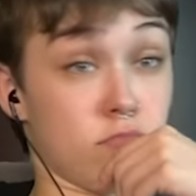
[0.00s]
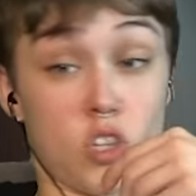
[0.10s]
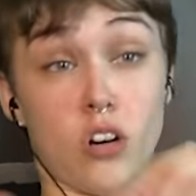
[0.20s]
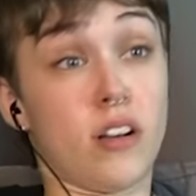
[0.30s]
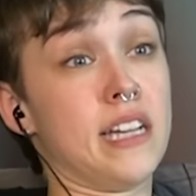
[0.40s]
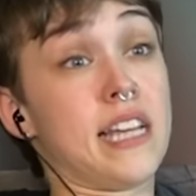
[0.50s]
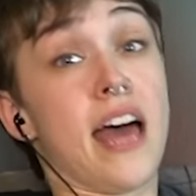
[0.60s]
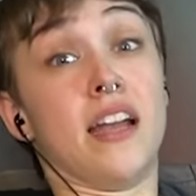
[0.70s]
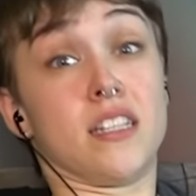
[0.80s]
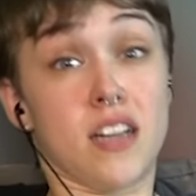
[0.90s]
Girl has
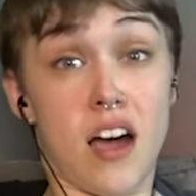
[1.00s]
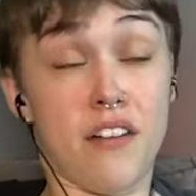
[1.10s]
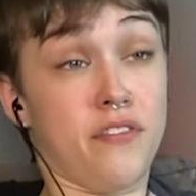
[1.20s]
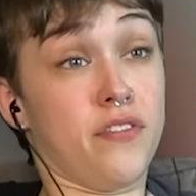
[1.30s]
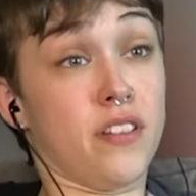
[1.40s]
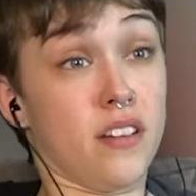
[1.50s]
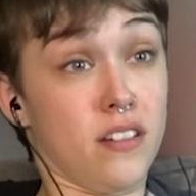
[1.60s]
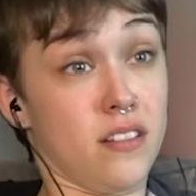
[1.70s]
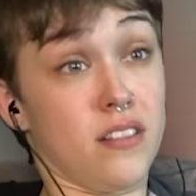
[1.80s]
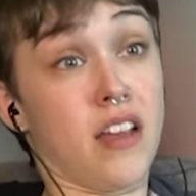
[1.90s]
had a tough
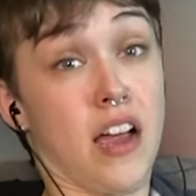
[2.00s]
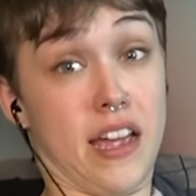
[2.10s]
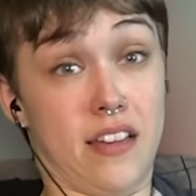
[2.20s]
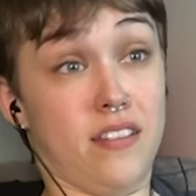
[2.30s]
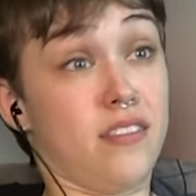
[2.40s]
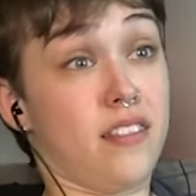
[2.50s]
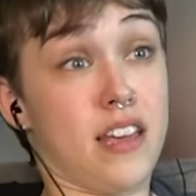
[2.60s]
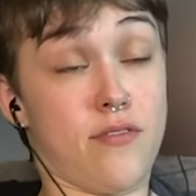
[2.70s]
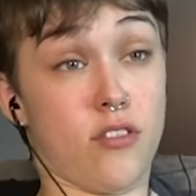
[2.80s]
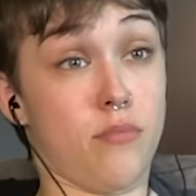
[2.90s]
night.
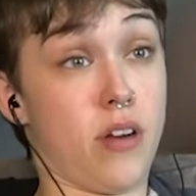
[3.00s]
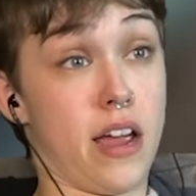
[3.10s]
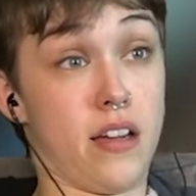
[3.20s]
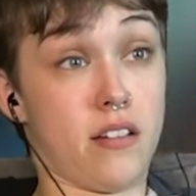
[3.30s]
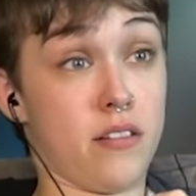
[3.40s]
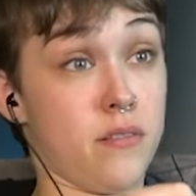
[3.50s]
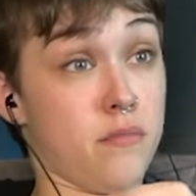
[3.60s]
Give her a break.